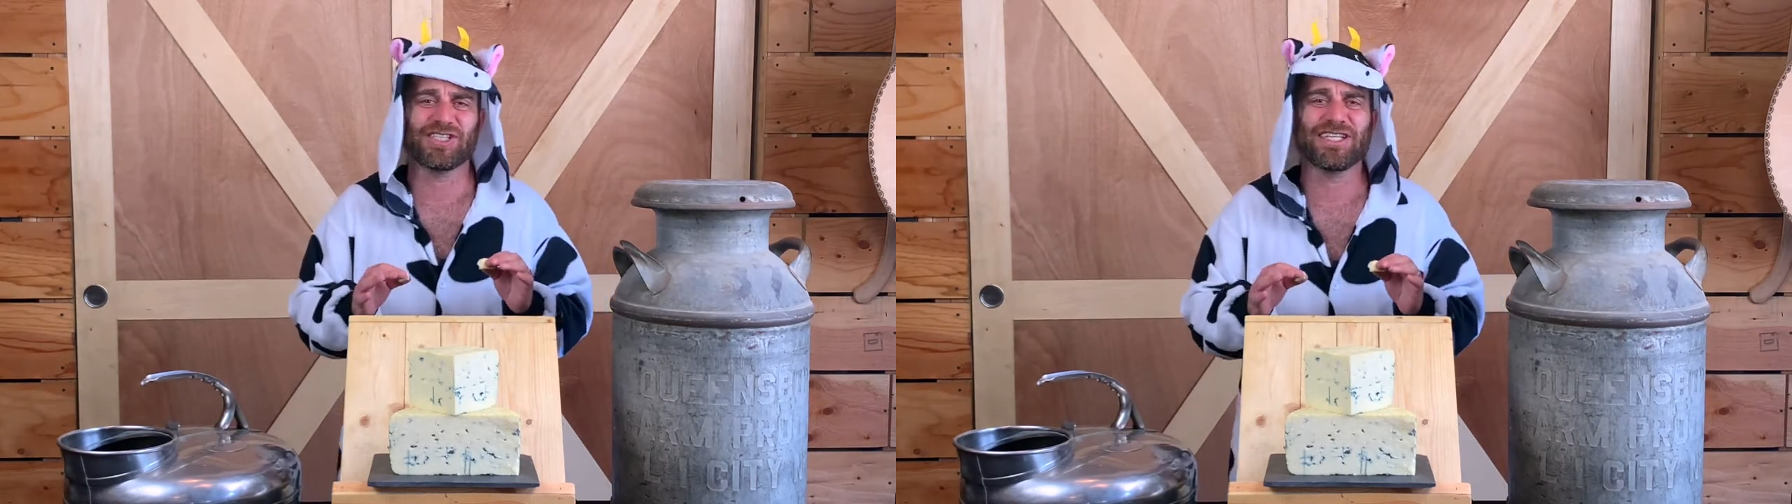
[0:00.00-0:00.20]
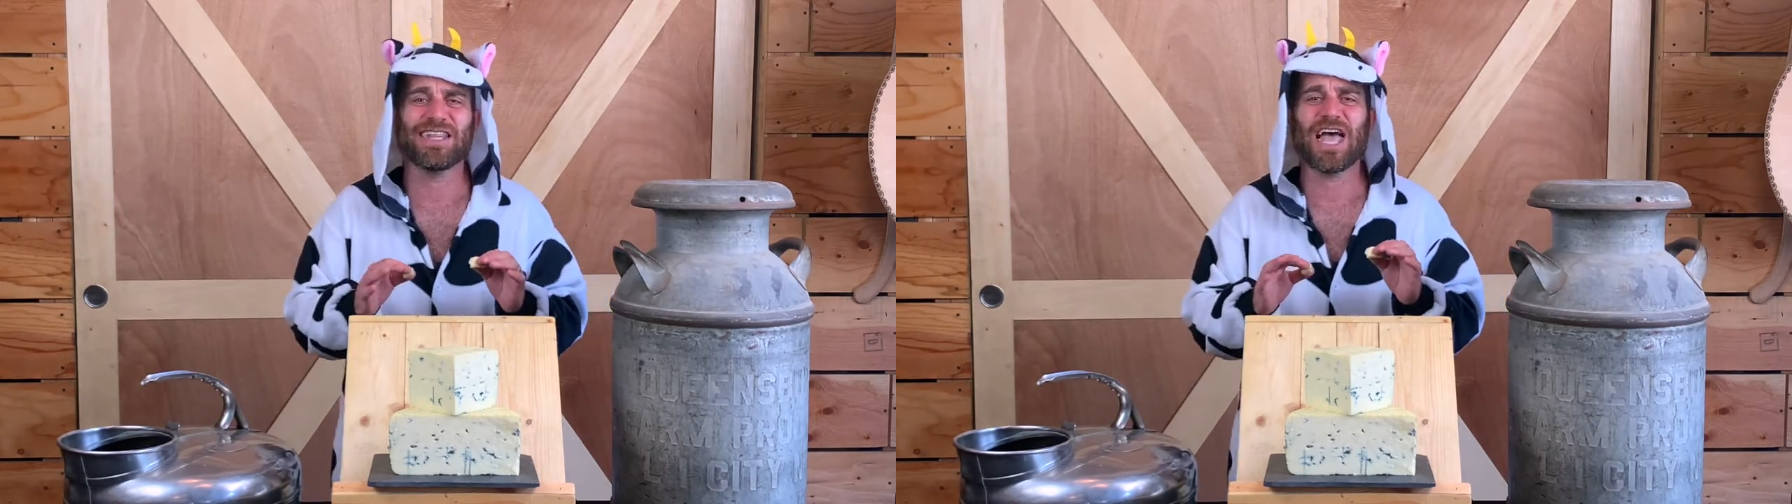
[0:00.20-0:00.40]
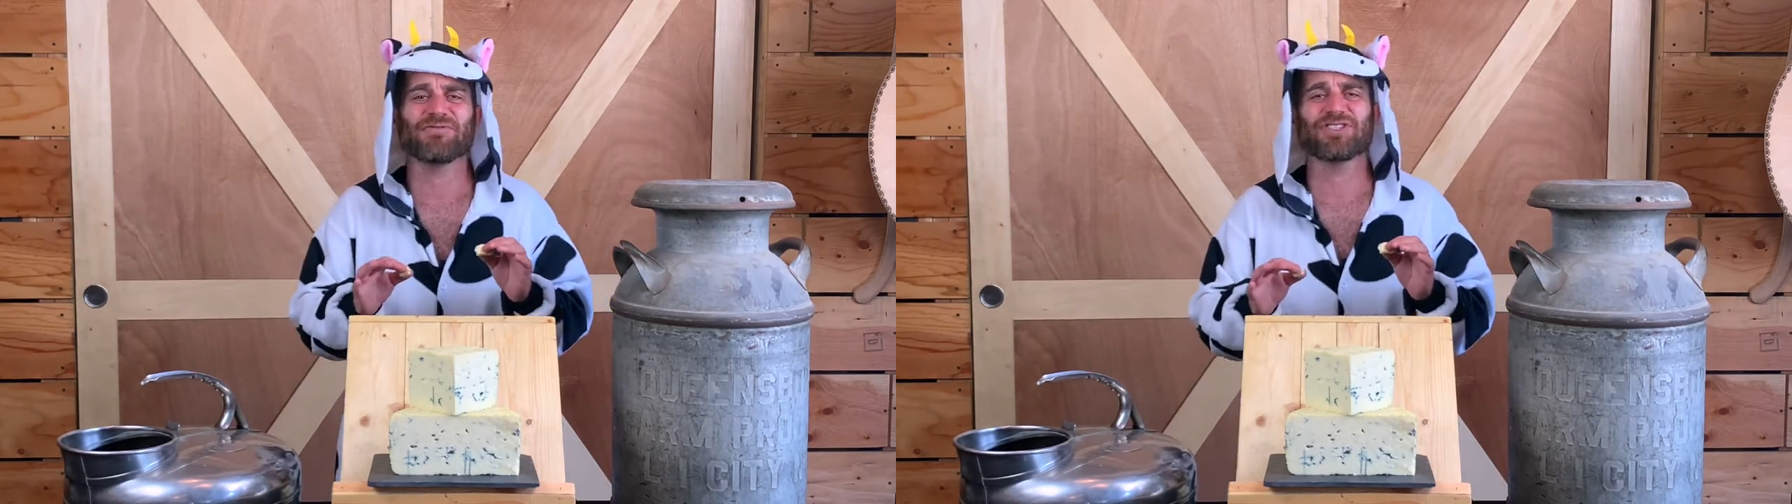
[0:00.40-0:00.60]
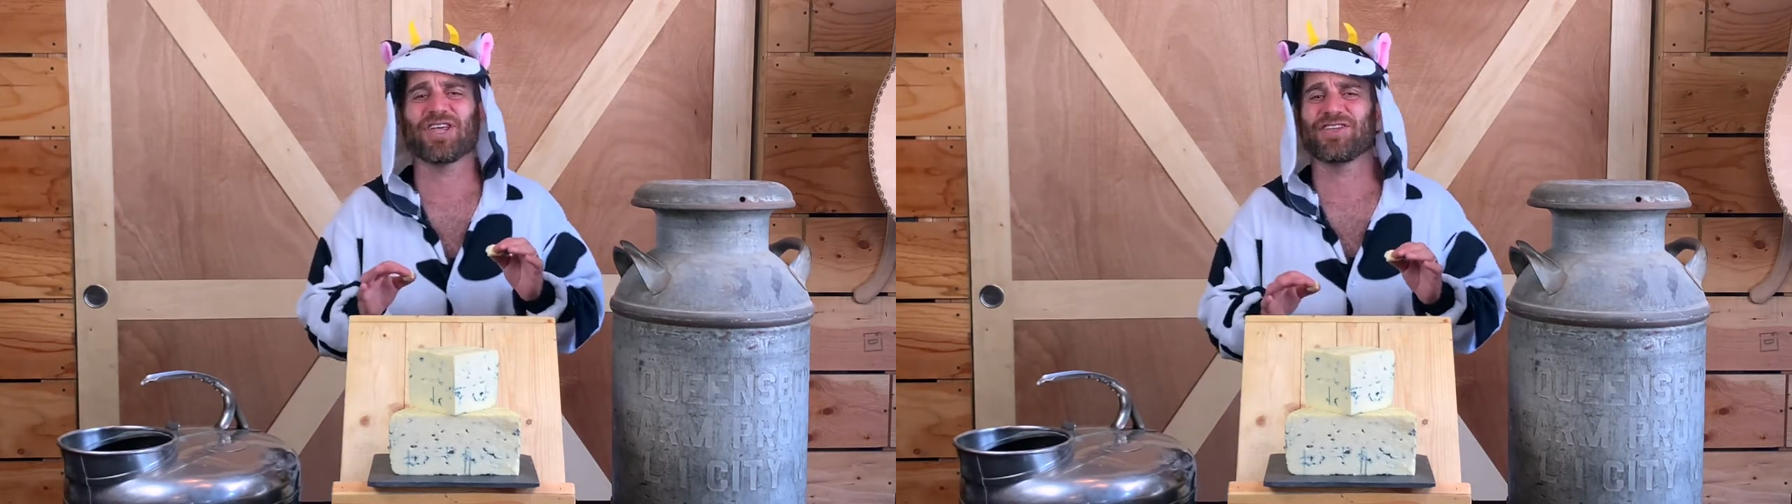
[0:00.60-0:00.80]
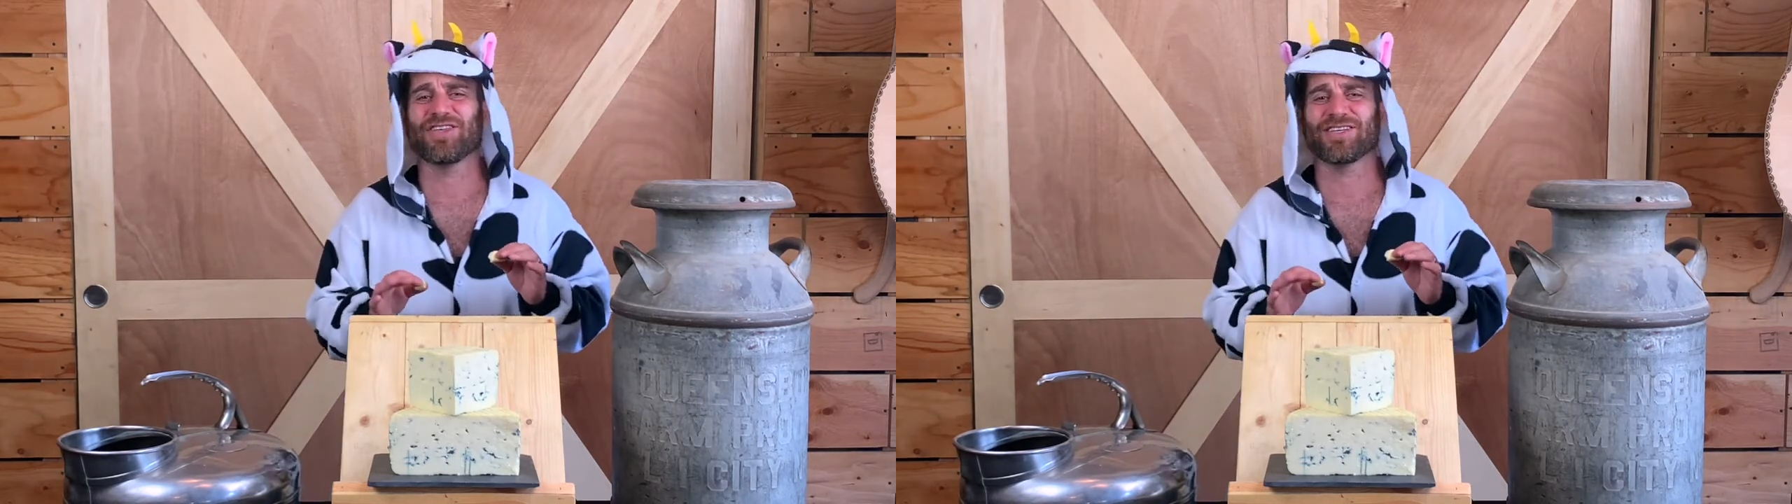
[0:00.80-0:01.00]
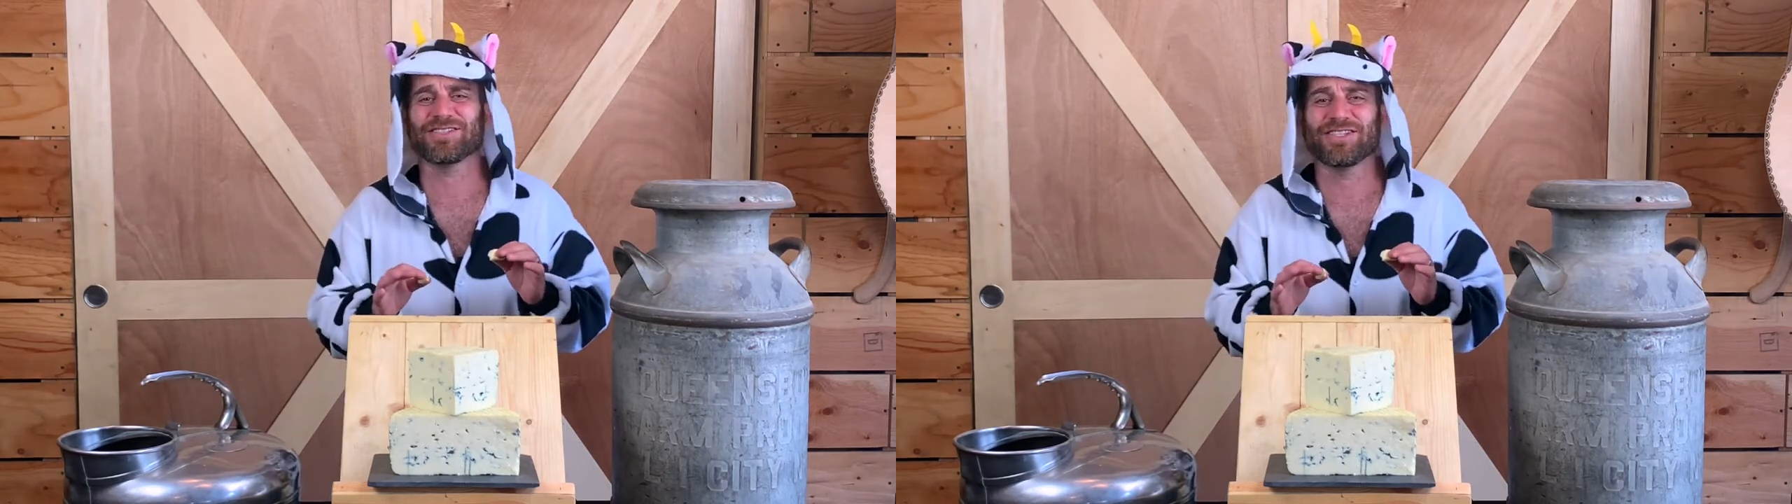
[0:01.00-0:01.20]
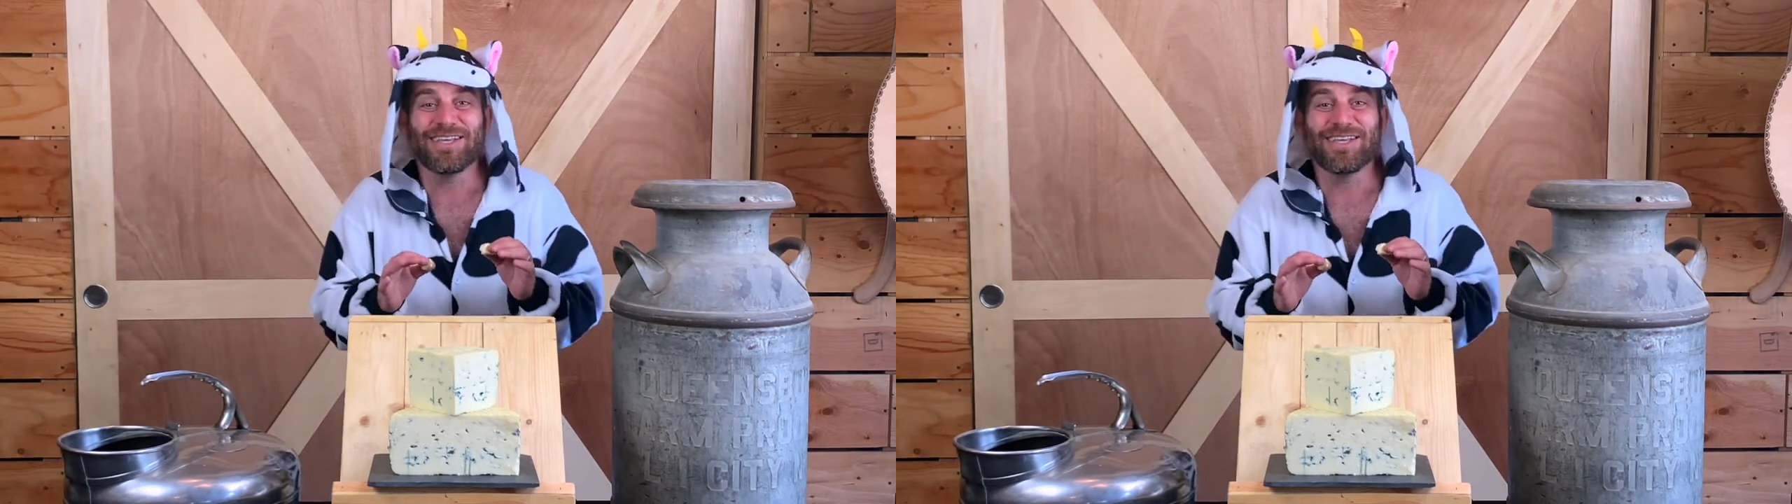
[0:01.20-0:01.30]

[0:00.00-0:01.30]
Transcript: He laughs like this.